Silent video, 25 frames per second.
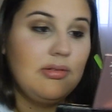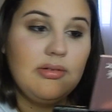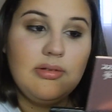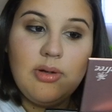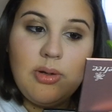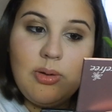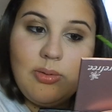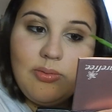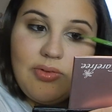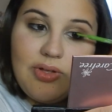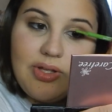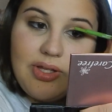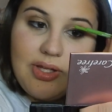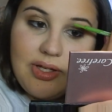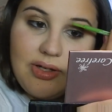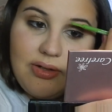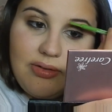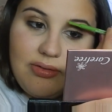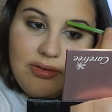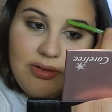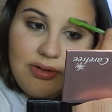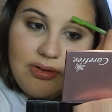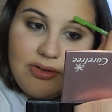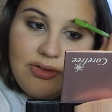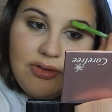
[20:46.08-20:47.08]
Hopefully they don't
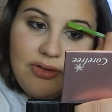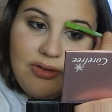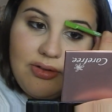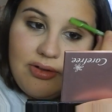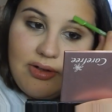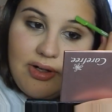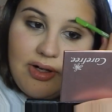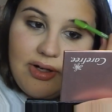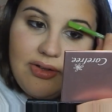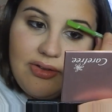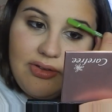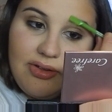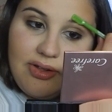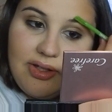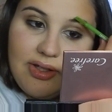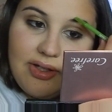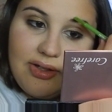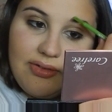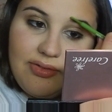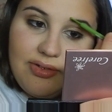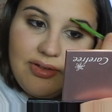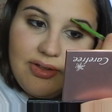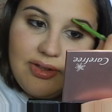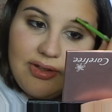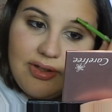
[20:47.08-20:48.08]
look too crazy. I
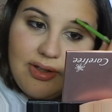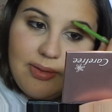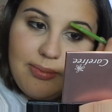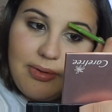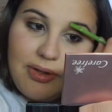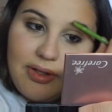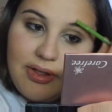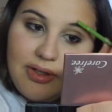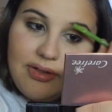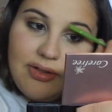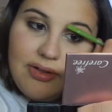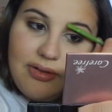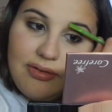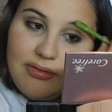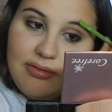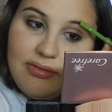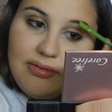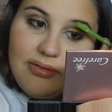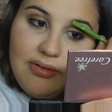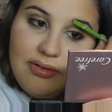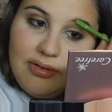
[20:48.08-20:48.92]
feel like they probably don't.